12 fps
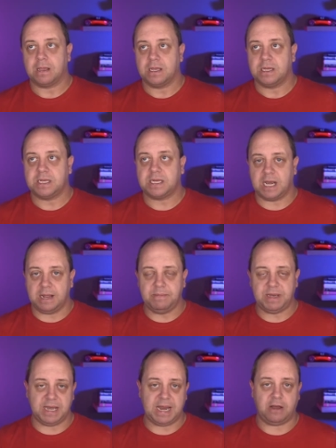
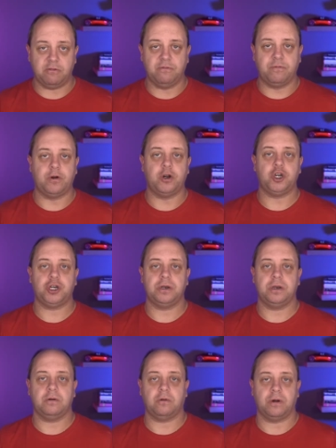slimmed down
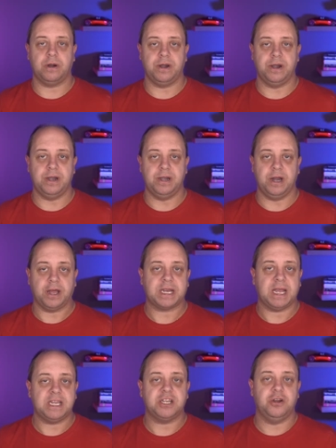version or not
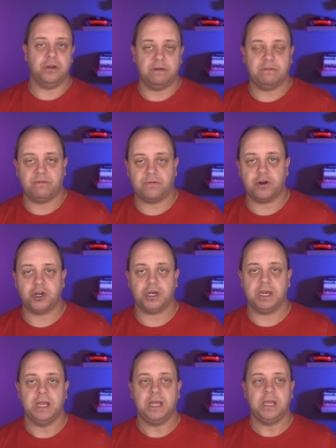as good of a version,